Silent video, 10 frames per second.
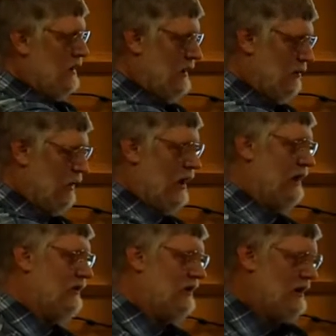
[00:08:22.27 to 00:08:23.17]
it
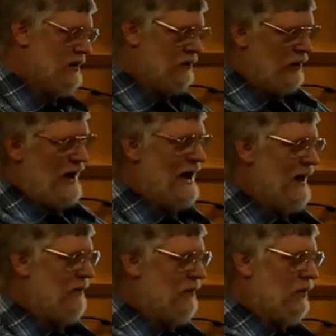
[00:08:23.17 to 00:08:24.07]
belongs to the
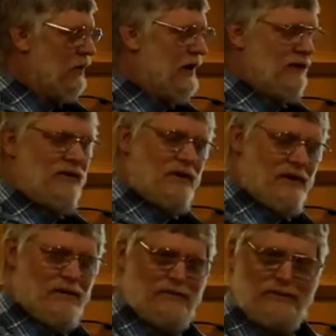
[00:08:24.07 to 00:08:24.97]
tribe, it belongs to
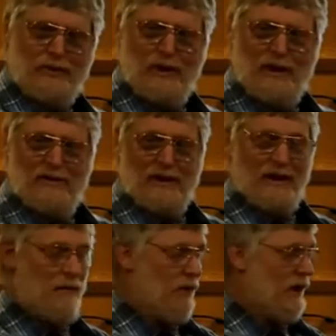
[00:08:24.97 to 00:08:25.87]
the trees, and
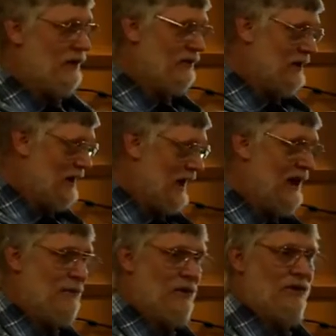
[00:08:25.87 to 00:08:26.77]
it belongs to the
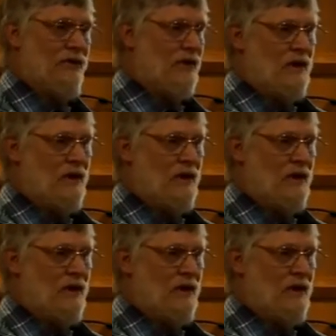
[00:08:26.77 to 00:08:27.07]
animals.